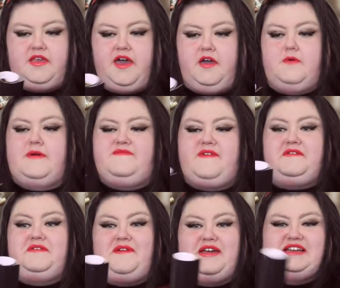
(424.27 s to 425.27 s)
So I'm
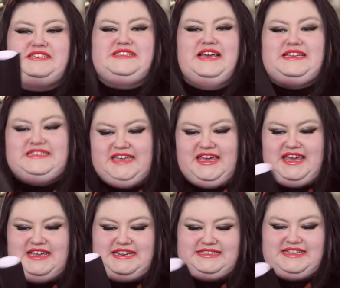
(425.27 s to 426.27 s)
very, very
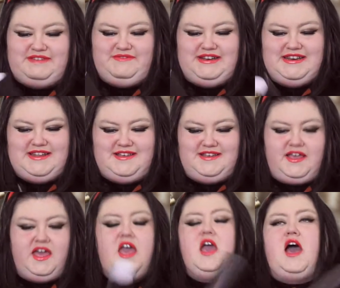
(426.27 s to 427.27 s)
excited. Let's have a look.
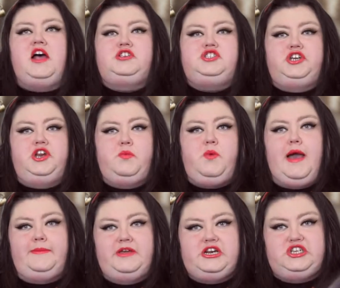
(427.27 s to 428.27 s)
Do you know what?
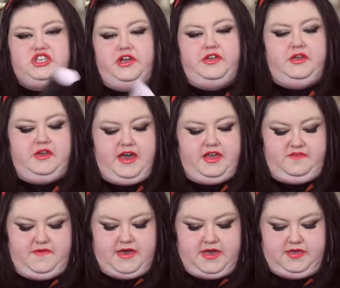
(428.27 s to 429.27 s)
I'm gonna show you guys
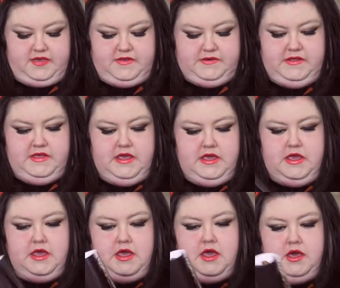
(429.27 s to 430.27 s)
first,
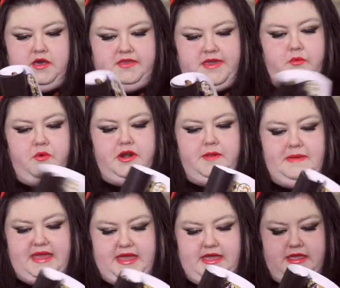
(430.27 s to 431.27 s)
because I wanna
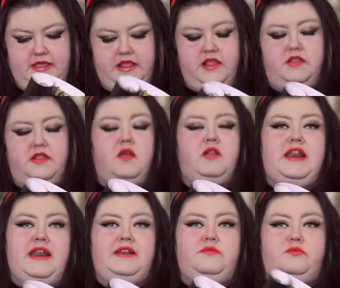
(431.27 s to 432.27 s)
be,
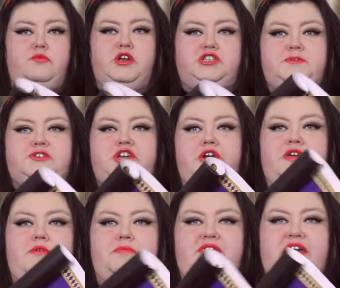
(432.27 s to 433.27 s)
watch me show
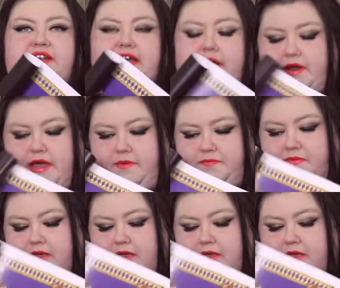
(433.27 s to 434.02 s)
you upside down now.